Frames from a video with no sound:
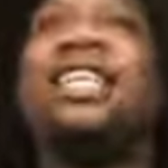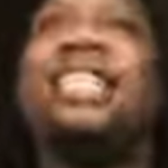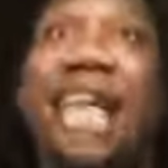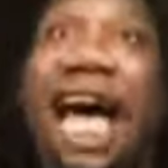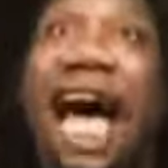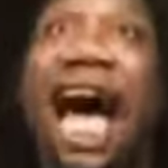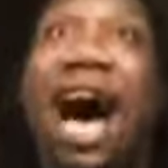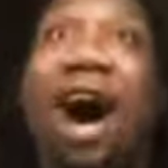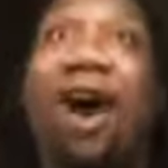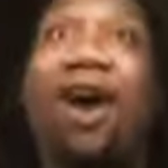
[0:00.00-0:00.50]

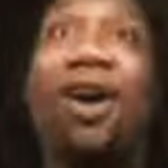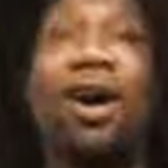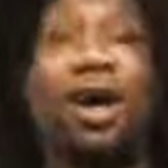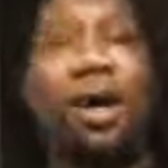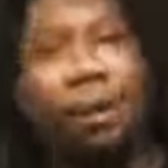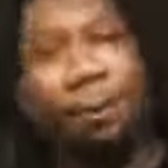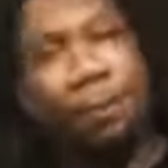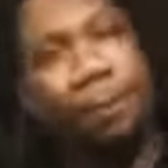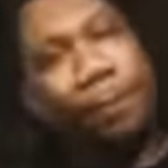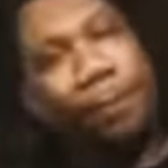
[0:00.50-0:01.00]
Now,
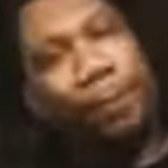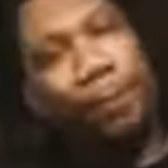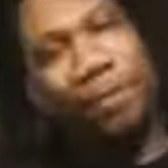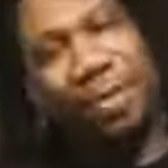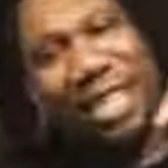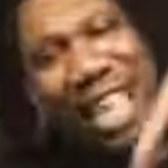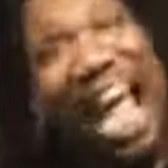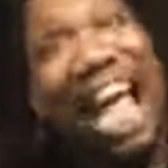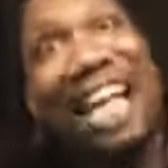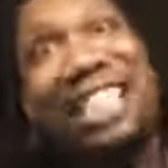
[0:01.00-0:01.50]

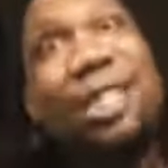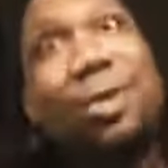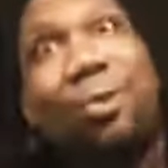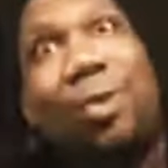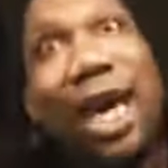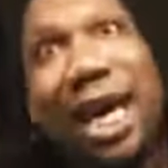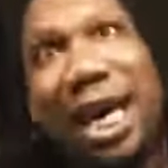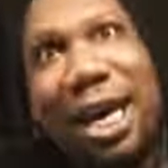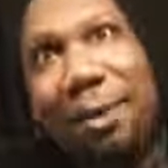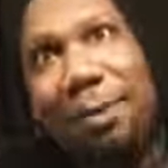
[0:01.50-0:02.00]
that's
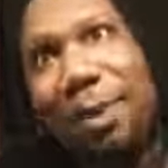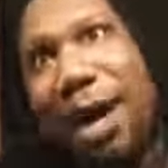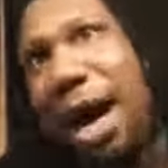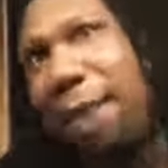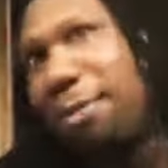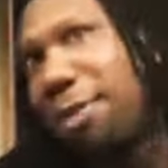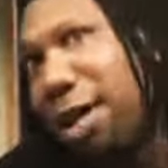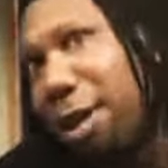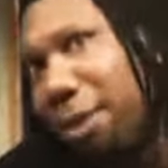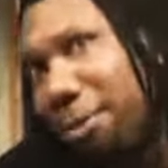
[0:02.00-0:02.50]
where hip
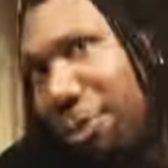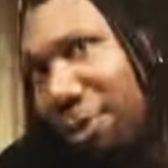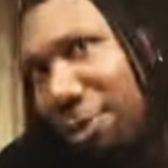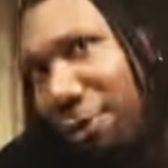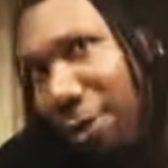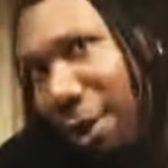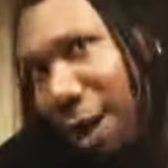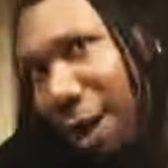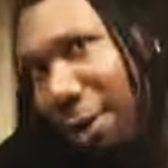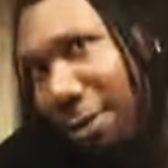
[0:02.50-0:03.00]
hop comes
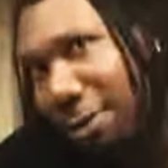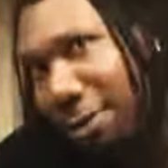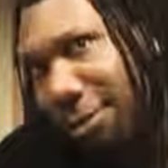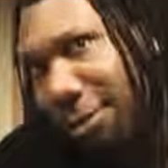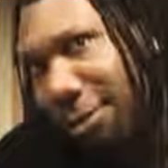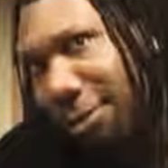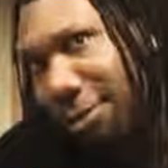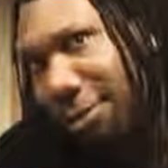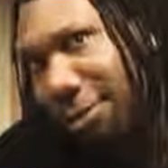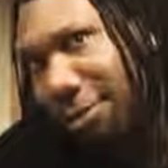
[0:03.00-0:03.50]
from
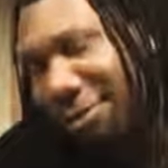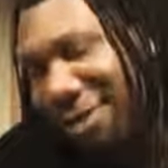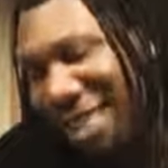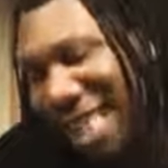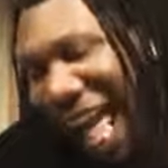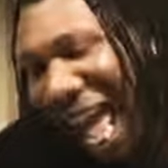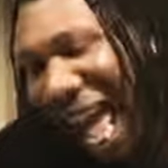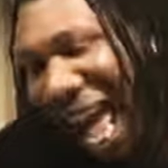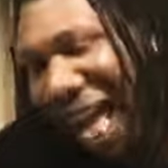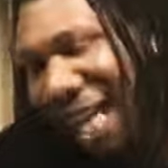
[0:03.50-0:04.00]

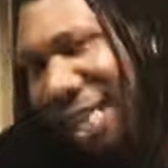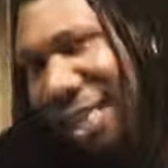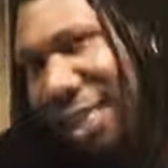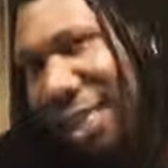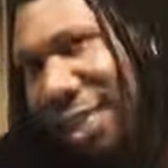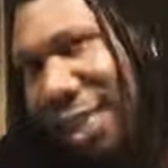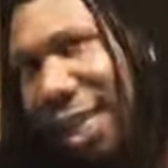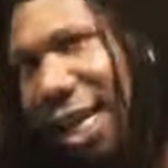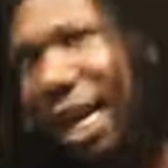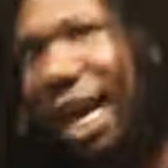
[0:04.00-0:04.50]
that.
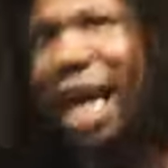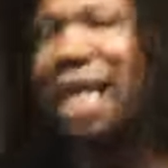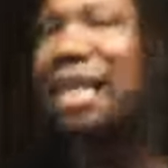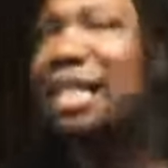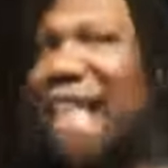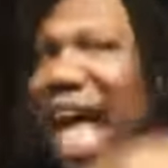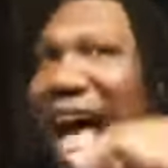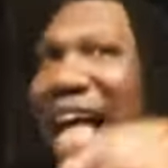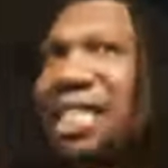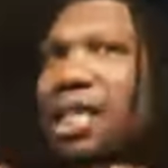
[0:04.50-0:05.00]

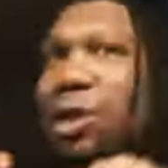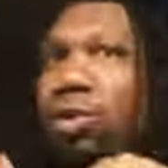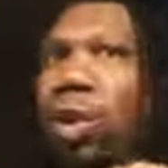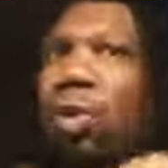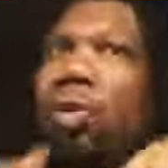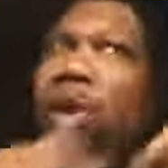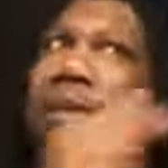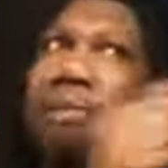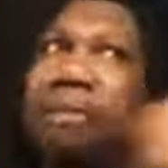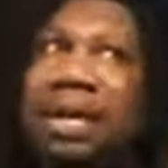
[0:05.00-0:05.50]
And that's
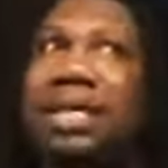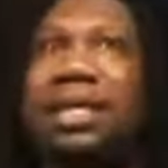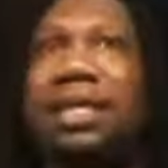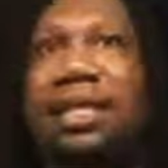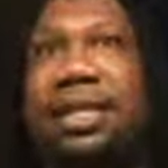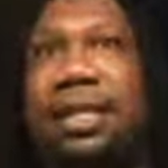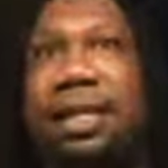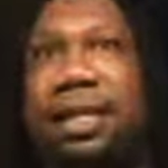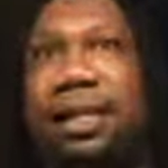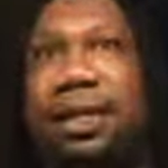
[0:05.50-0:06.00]
what we're
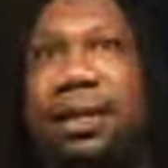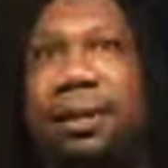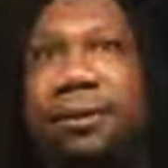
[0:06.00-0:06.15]
missing.